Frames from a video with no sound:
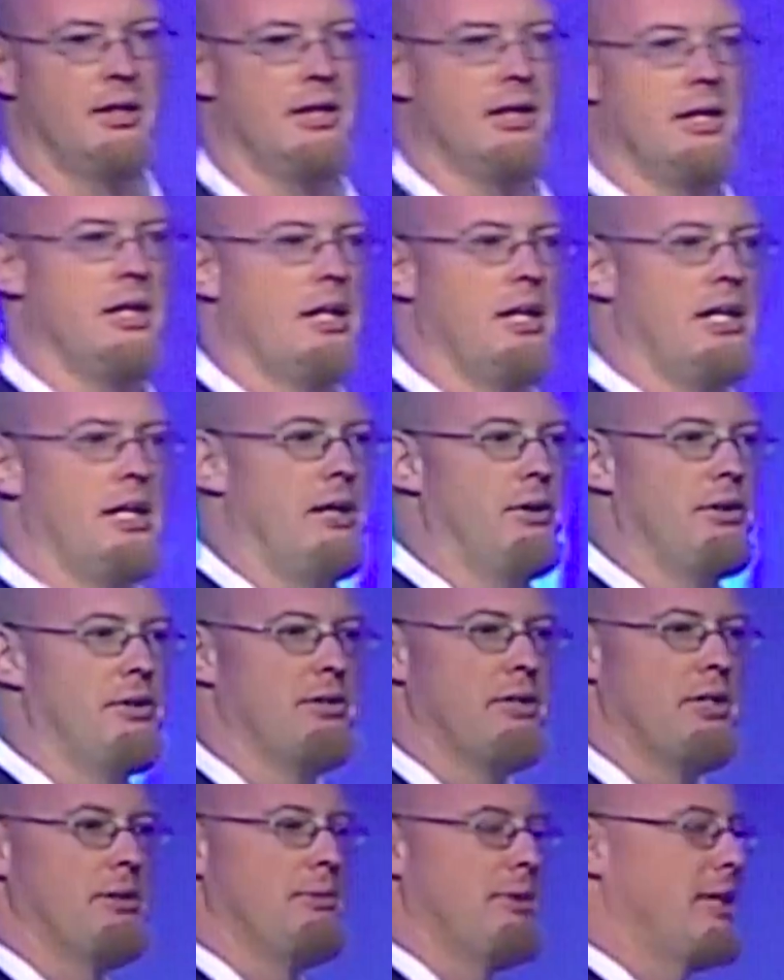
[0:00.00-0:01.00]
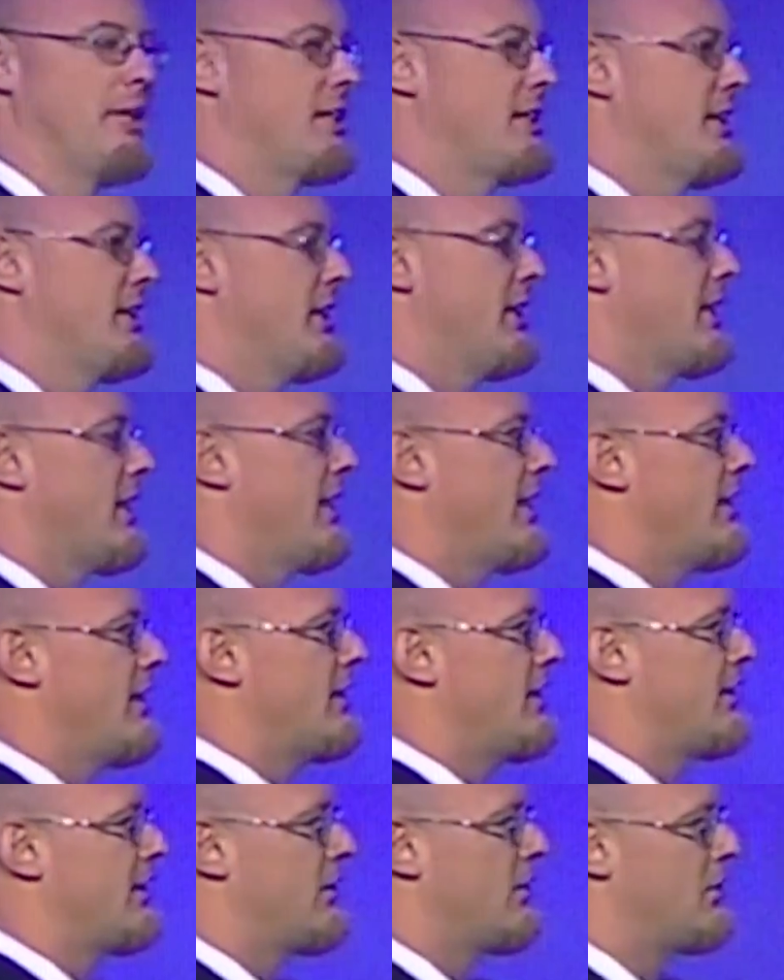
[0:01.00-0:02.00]
Now in my clinic I had an
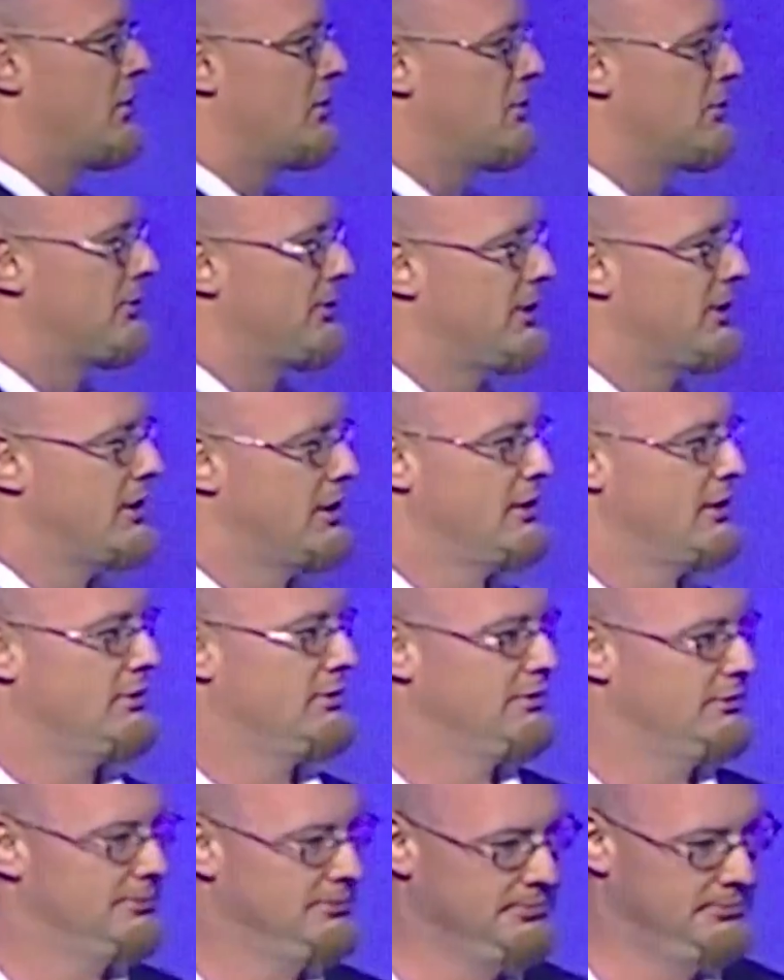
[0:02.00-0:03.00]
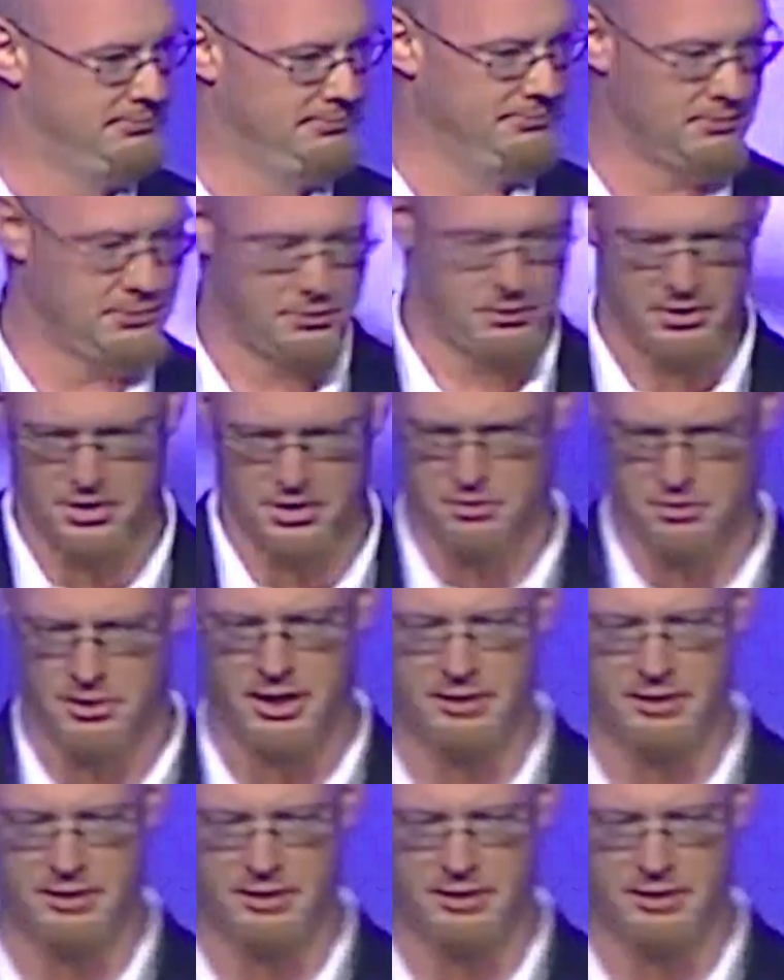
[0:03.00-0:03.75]
old fella with his wife. I'm